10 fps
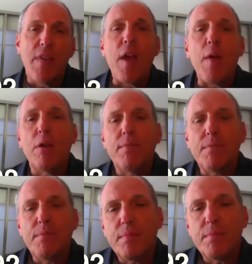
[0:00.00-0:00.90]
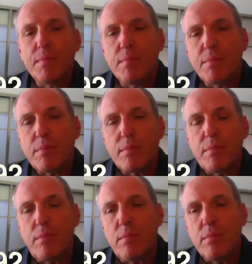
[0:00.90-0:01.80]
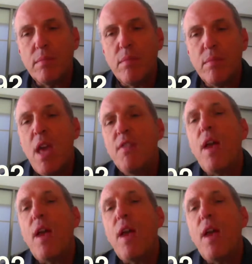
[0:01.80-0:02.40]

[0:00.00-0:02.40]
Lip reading: were they venture backed? Was that a?